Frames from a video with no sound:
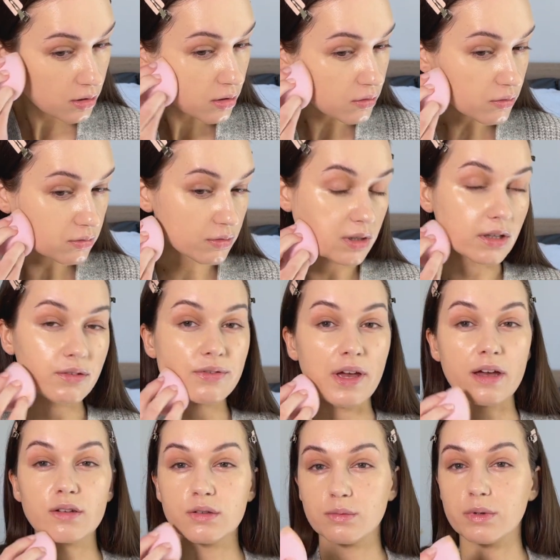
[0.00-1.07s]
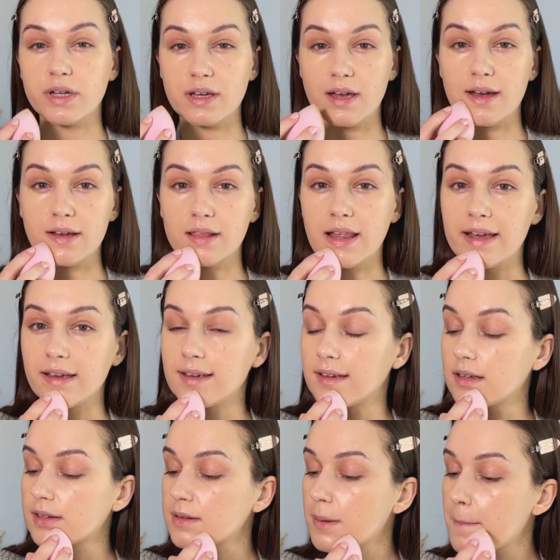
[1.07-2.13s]
really found a way I like
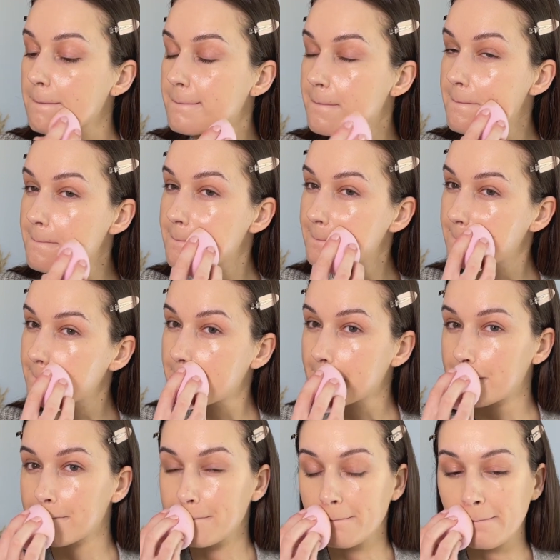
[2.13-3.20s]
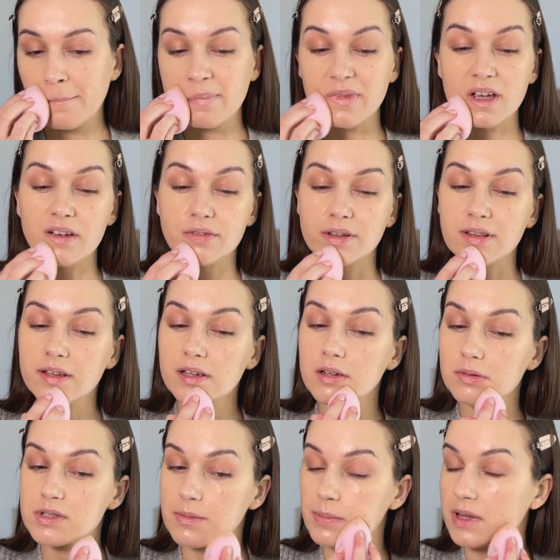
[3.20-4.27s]
it. I feel like I
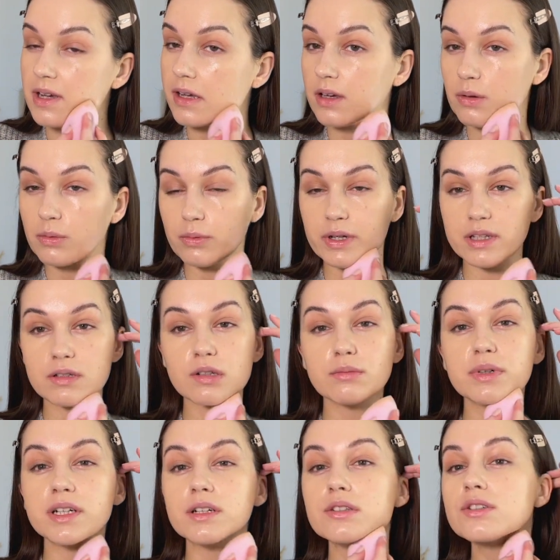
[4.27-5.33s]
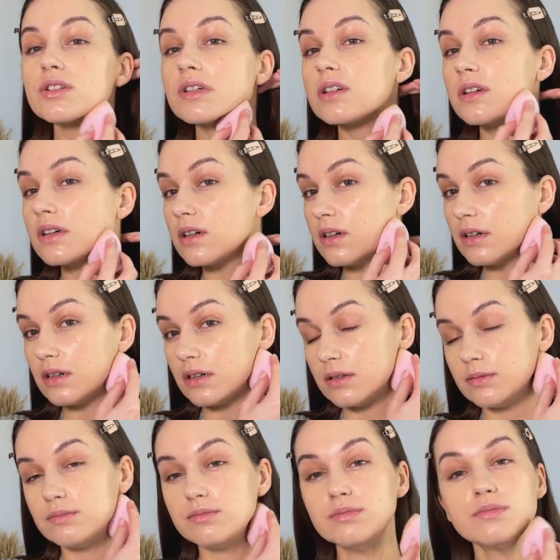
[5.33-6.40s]
was applying way too much
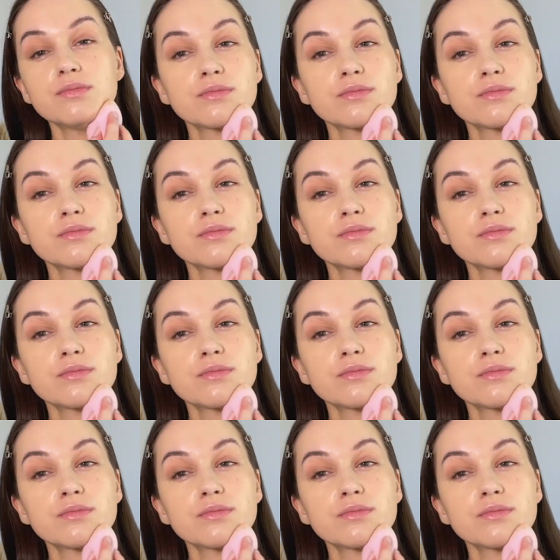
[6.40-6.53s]
hydrating